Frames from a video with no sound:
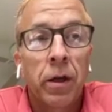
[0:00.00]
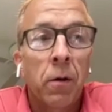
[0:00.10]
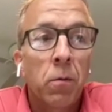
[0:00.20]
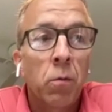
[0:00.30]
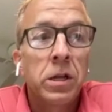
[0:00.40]
Now,
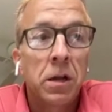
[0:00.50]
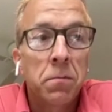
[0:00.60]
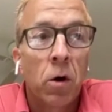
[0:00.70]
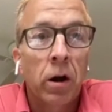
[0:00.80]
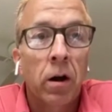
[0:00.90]
we did
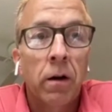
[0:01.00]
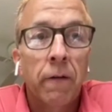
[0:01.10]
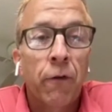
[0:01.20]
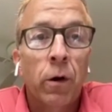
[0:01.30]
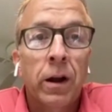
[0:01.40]
mark our
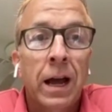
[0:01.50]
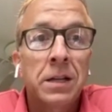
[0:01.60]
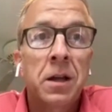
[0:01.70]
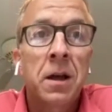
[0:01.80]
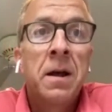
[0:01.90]

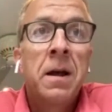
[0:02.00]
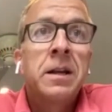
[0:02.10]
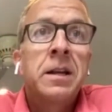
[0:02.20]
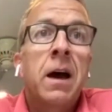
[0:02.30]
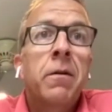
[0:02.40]
forecast
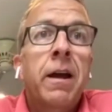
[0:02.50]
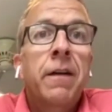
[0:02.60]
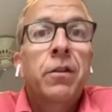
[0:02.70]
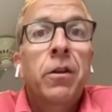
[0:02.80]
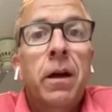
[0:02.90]
down
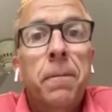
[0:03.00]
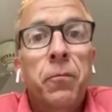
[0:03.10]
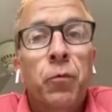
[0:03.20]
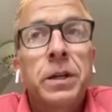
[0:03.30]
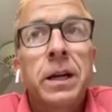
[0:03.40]
after that
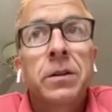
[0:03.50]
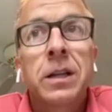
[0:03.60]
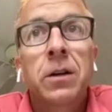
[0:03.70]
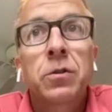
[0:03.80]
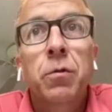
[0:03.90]
retail
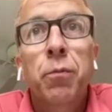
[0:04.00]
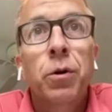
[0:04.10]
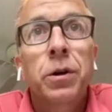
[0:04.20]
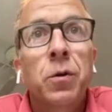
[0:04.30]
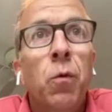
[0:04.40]
sales report to